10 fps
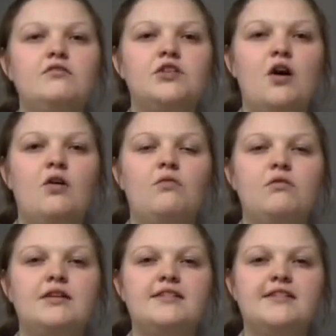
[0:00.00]
you don't
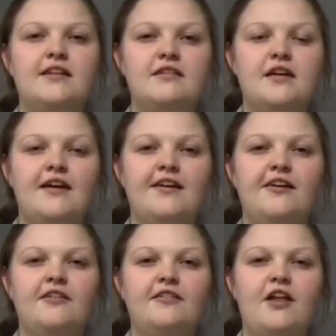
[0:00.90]
want to sit
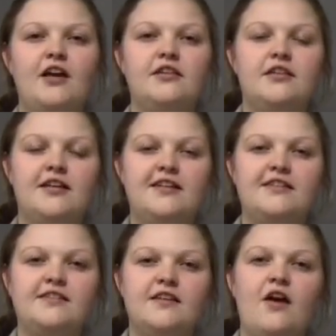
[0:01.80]
there like
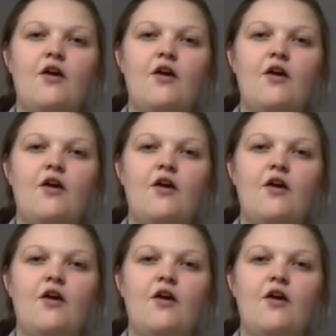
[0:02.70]
this